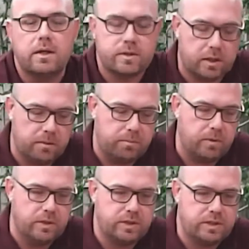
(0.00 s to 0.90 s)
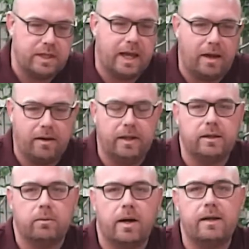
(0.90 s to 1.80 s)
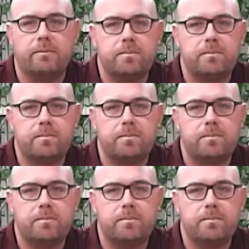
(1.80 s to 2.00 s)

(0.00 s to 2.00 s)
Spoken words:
so you can probably just dig out a little way,